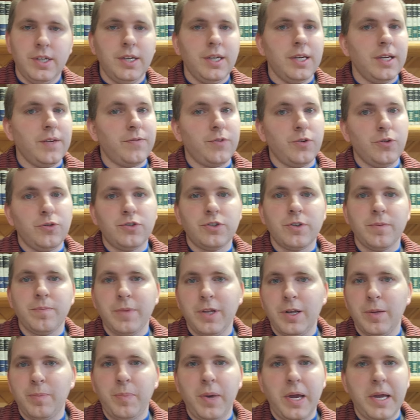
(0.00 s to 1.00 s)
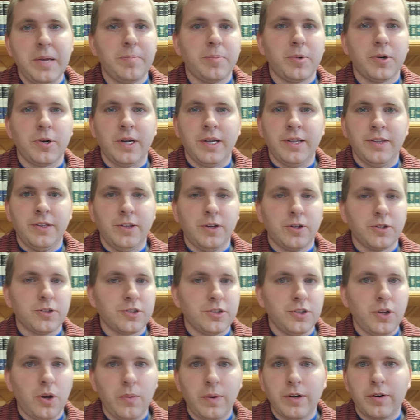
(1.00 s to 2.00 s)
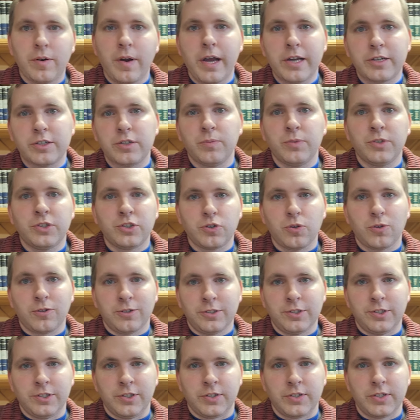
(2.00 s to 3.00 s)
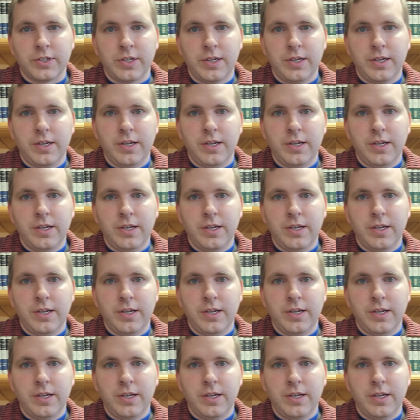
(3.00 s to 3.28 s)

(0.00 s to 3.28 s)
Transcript: If you submit a paper and there's no interaction with sources,